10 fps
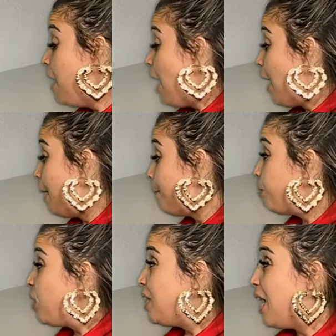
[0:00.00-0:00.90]
Um,
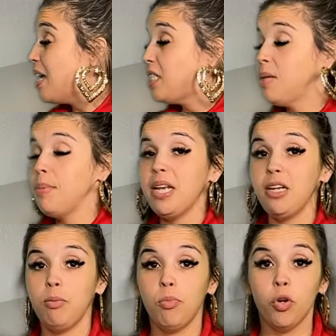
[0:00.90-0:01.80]
the
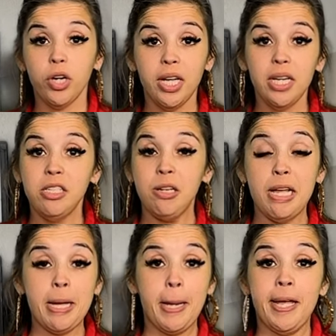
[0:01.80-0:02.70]
estimated mortgage,
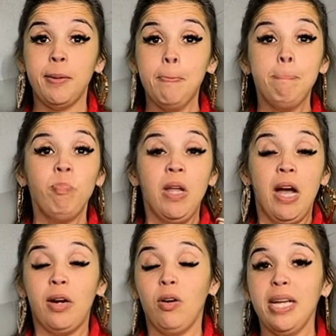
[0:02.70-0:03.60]
again,
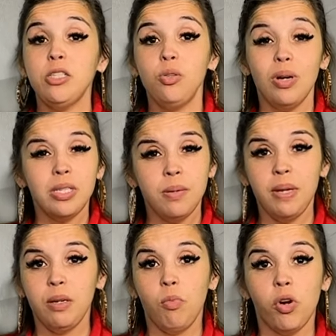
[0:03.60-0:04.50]
I don't like to do
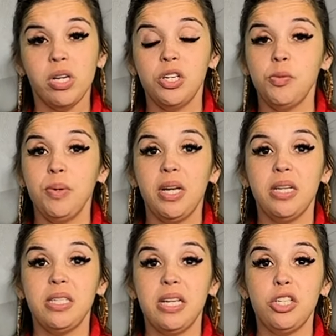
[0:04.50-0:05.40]
estimated mortgages
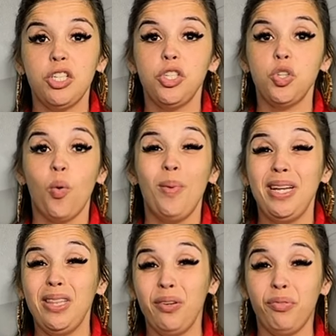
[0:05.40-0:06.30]
because there's just so many
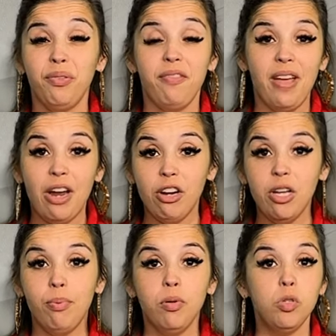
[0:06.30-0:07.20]
different
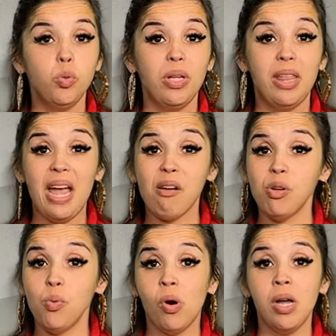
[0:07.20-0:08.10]
variables with
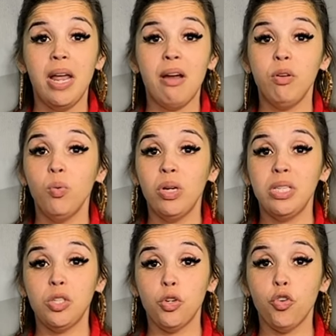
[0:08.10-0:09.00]
everyone.
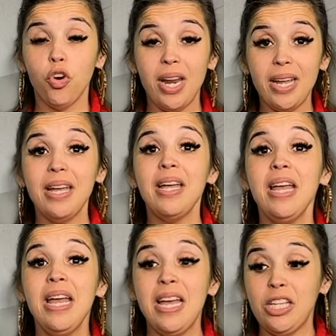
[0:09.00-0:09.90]
Everyone's credit,
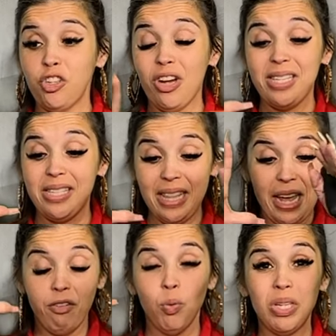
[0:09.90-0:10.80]
trans,
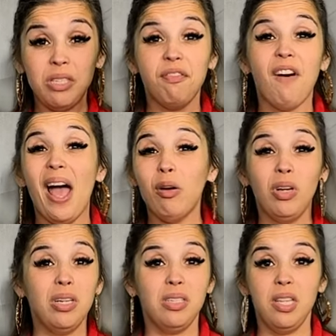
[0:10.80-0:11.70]
everyone's file
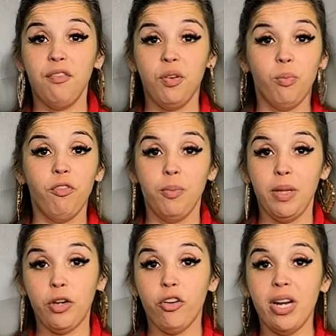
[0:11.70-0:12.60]
looks different from
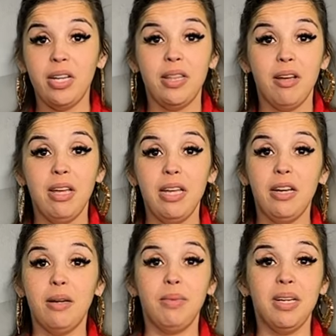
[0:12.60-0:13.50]
their credit, their
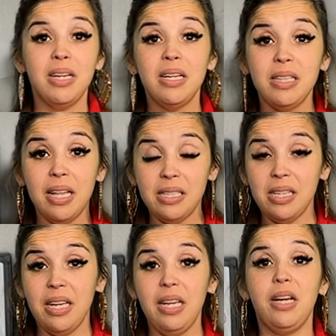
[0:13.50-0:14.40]
income, their debt to
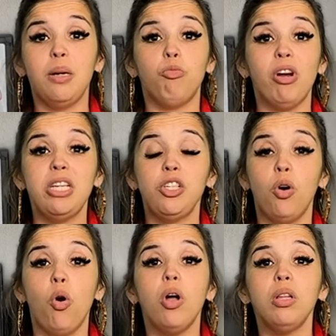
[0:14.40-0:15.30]
income ratio.
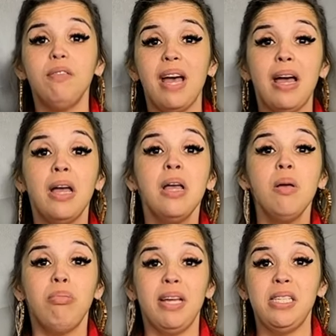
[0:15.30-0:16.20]
All of that
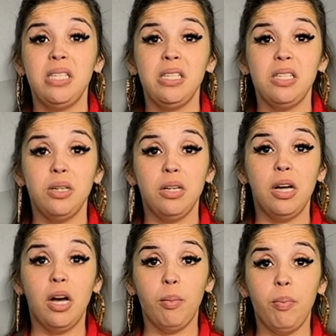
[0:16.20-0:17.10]
plays into
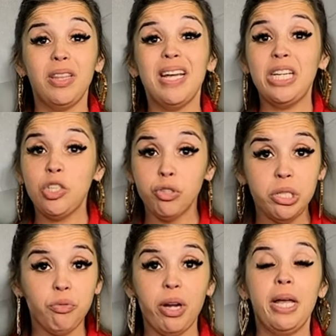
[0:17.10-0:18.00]
uh, the
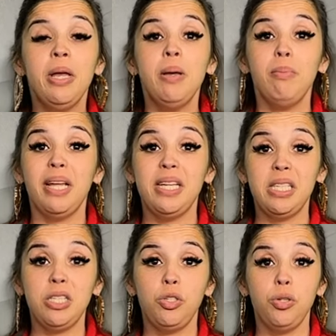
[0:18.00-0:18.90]
interest rate plays
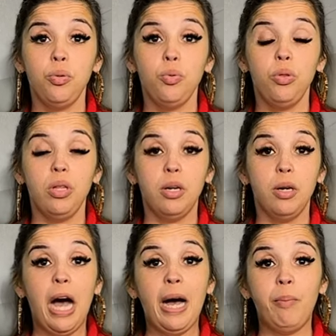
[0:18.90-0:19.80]
into the
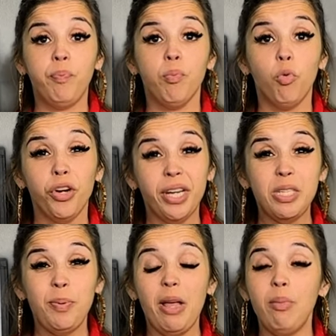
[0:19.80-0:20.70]
um,
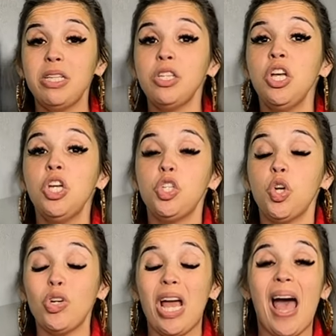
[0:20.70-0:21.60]
mortgage payments.
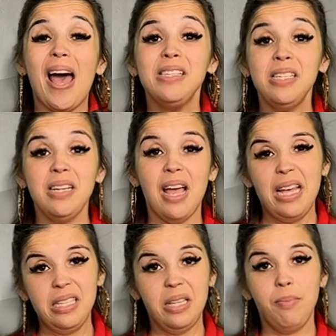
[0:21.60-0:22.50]
So as an
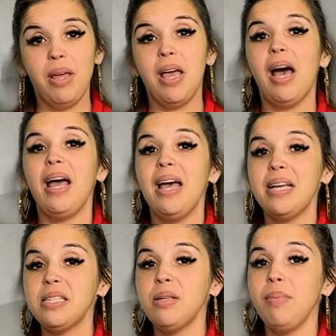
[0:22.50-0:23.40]
estimate, I
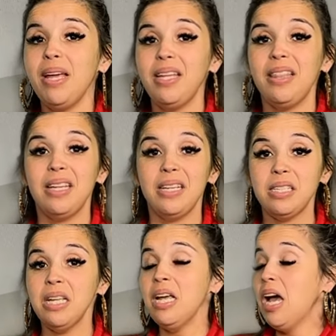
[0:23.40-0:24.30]
estimate this
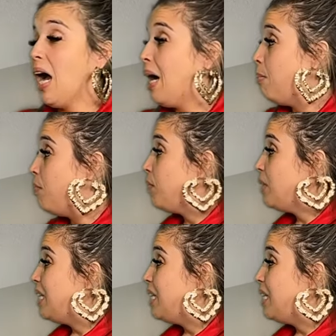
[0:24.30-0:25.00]
um,